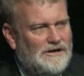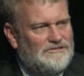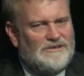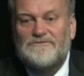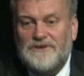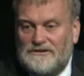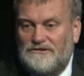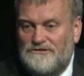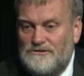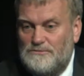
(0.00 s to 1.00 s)
some
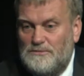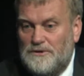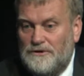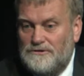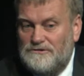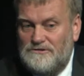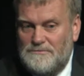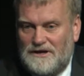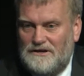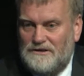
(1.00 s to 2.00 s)
factors that will be pertinent to
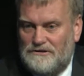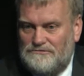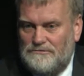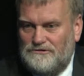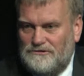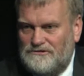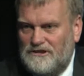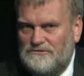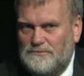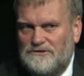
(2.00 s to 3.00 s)
making those risk
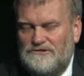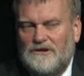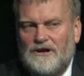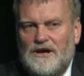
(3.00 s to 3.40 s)
assessments.